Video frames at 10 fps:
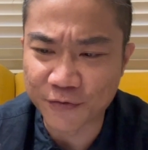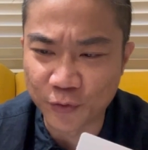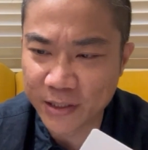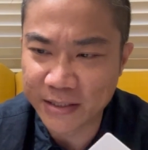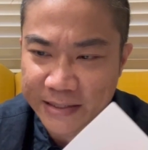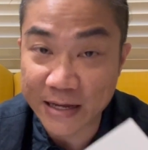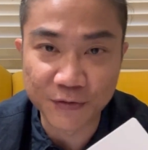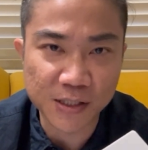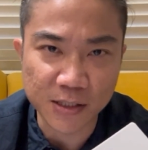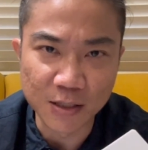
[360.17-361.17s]
really never
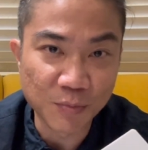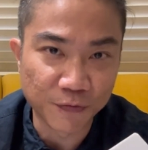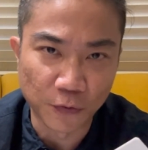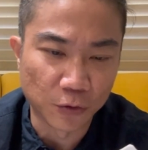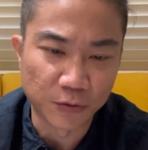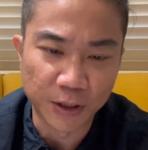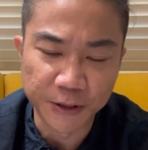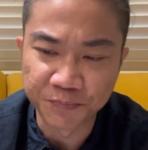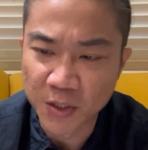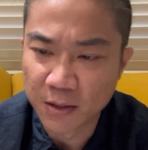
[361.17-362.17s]
seen before,
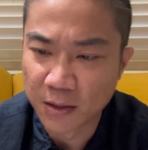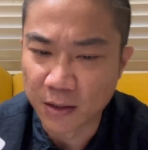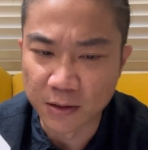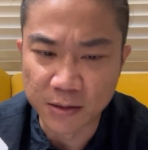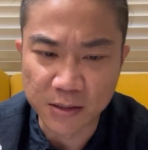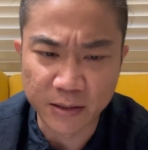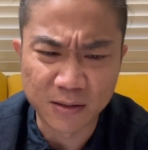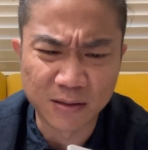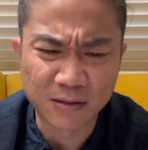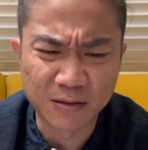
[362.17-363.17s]
right? It's like
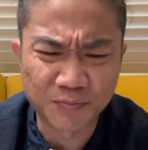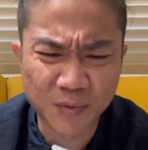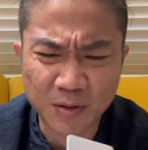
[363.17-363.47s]
a